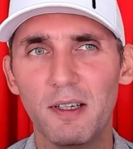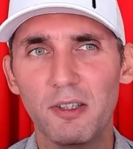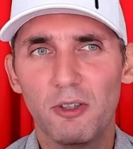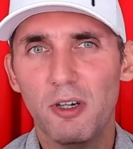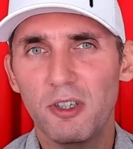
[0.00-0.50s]

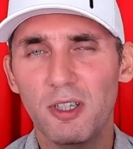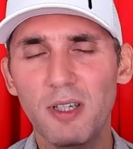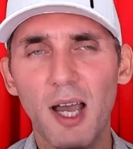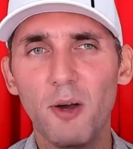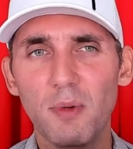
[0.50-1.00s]
Because
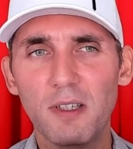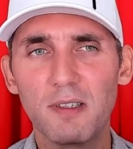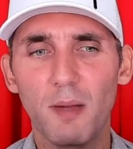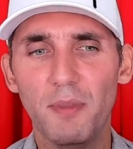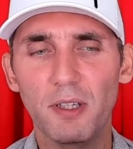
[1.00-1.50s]
Christian now
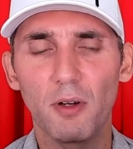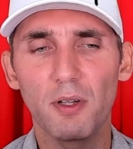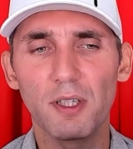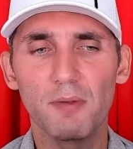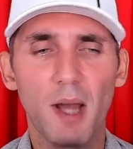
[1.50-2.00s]
means something
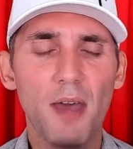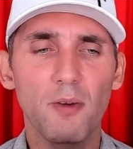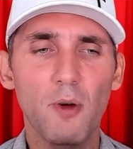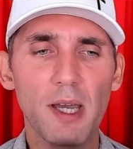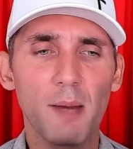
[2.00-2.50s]
totally different.
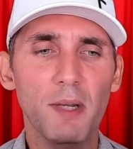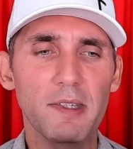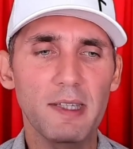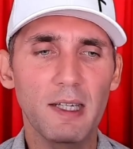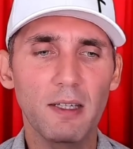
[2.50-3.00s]
Either way, I'm
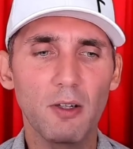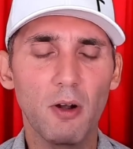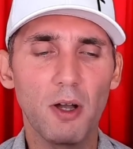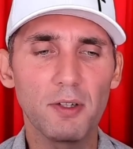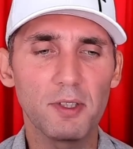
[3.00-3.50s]
not saying
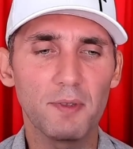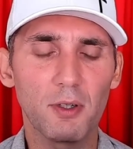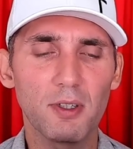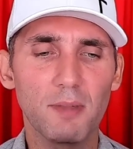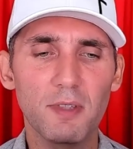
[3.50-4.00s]
don't call yourself a
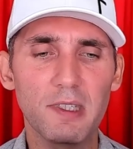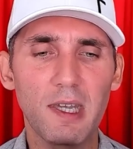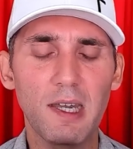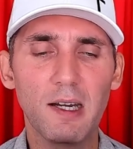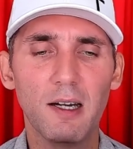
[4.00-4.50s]
Christian. I'm just
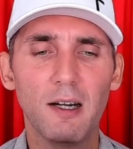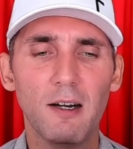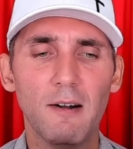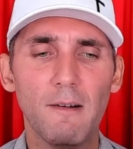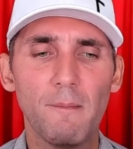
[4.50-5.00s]
saying
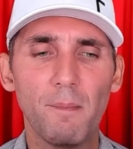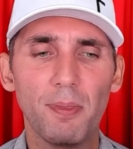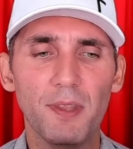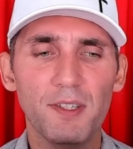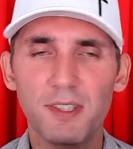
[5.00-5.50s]

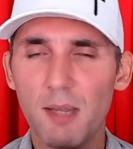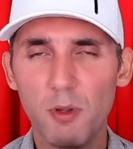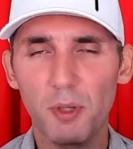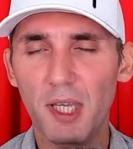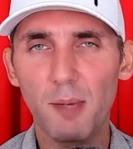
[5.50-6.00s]
it's the
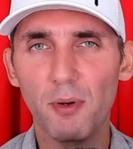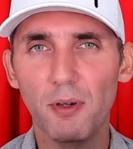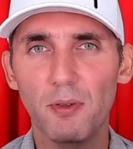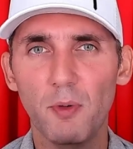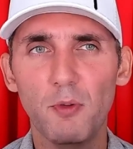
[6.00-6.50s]
same thing with
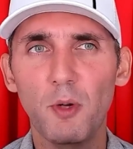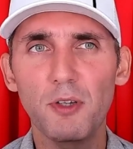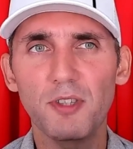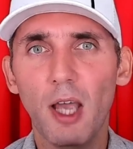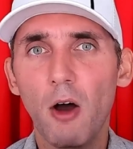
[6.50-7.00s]
Hebrew.
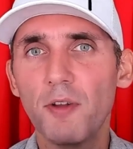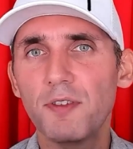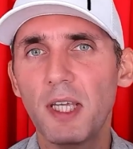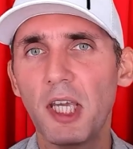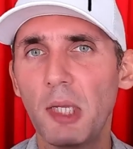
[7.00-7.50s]
When you say, oh,
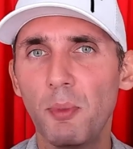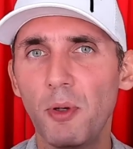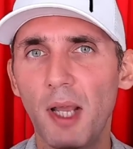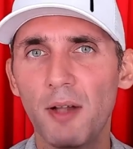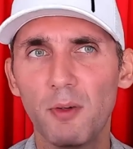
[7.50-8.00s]
it's the
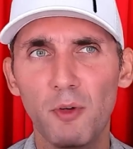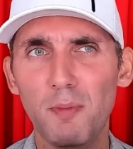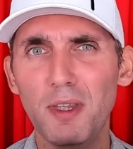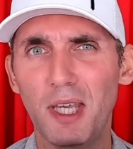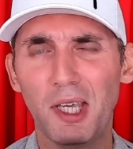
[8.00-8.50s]
Hebrew calendar. What
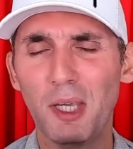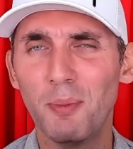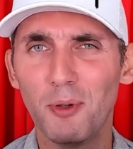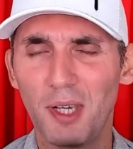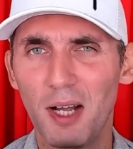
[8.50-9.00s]
do you mean the
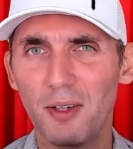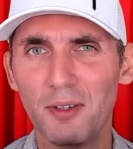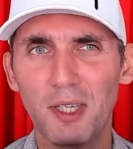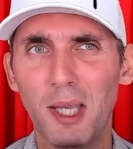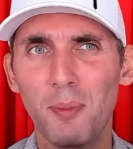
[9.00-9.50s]
Hebrew
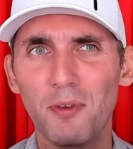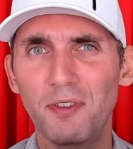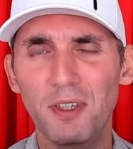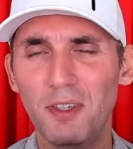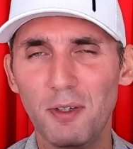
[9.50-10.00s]
calendar? The
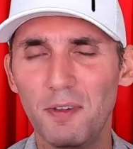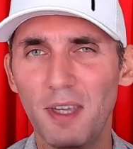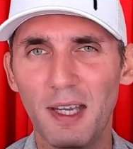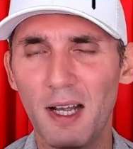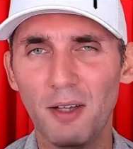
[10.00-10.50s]
Hebrews didn't use
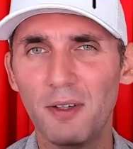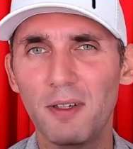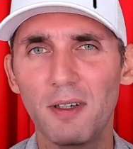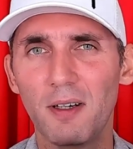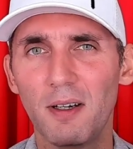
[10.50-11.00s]
that
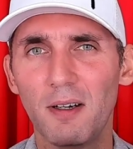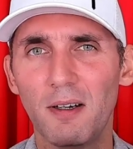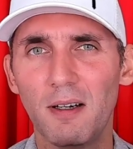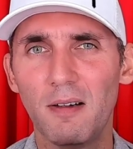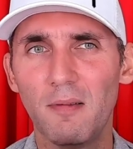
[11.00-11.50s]
calendar.
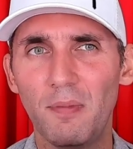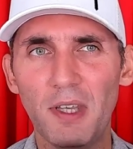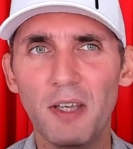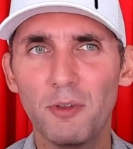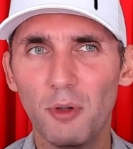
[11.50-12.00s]

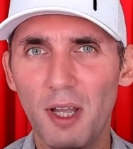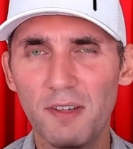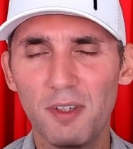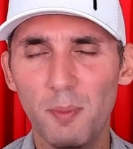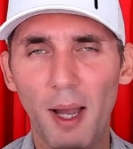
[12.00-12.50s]
The
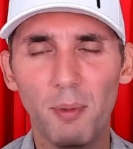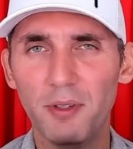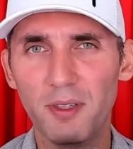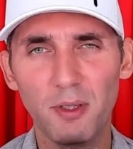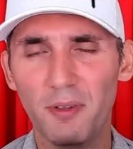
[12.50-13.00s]
Israelites of the
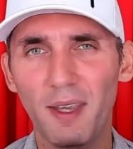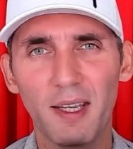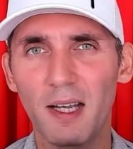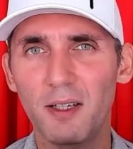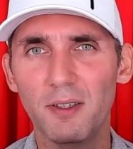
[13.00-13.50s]
Bible didn't use
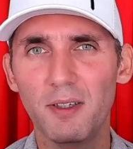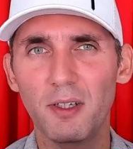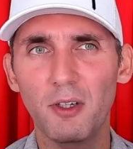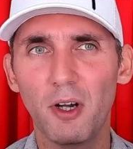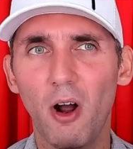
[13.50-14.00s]
that calendar.
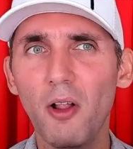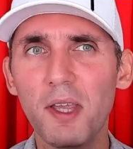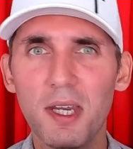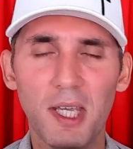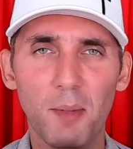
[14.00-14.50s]
You're
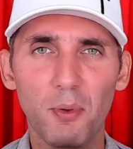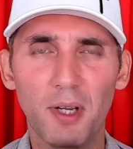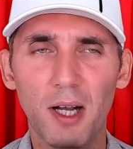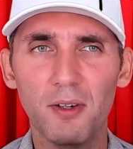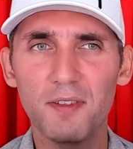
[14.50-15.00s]
calling it a Hebrew
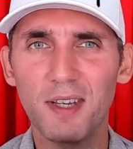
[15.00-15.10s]
calendar.